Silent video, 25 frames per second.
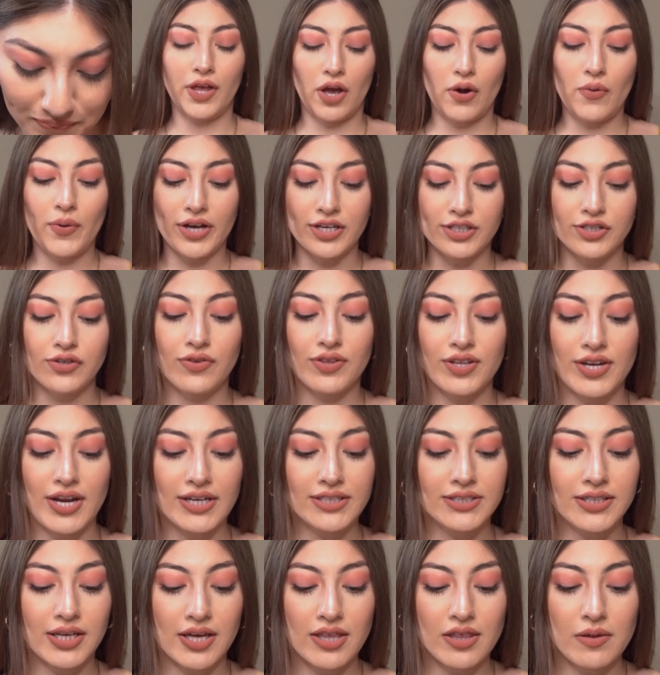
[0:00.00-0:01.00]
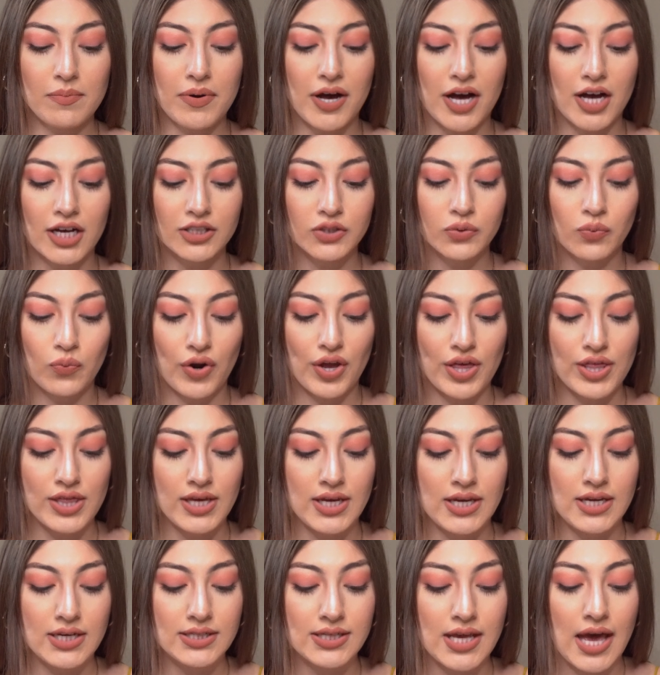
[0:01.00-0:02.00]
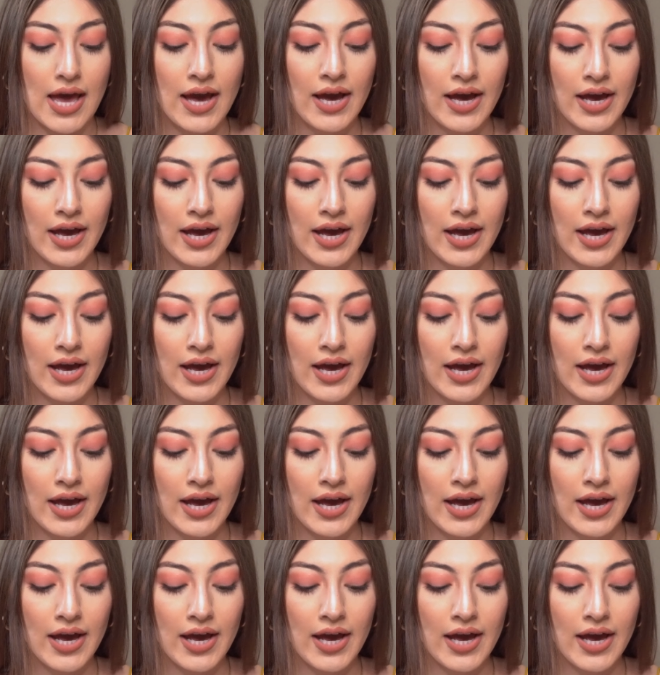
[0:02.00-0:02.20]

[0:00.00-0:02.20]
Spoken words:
Okay, so the next thing in the box were these